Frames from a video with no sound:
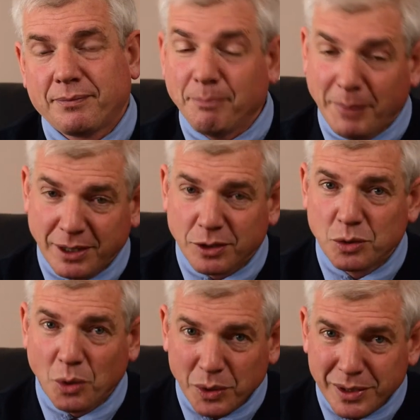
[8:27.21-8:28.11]
But the
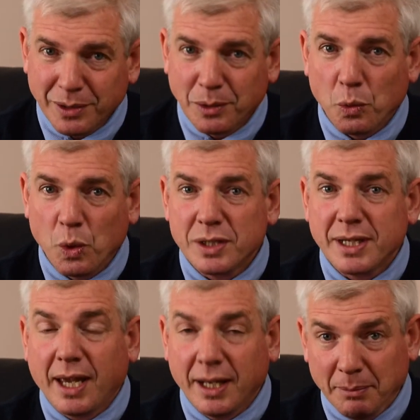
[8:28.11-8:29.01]
daughter was
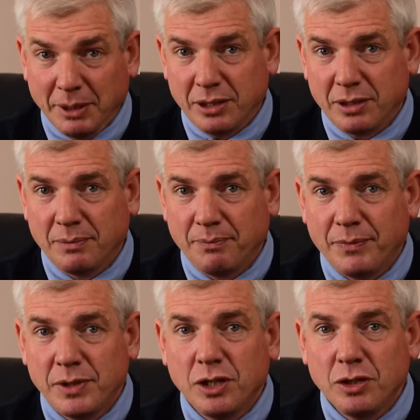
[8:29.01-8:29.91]
adamant.
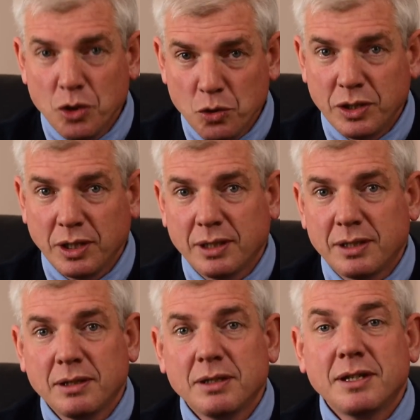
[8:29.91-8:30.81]
She knew she had
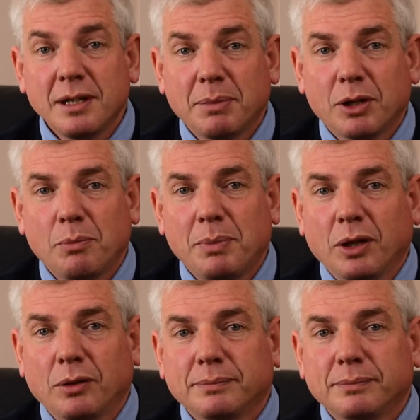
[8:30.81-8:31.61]
seen Padre Pio.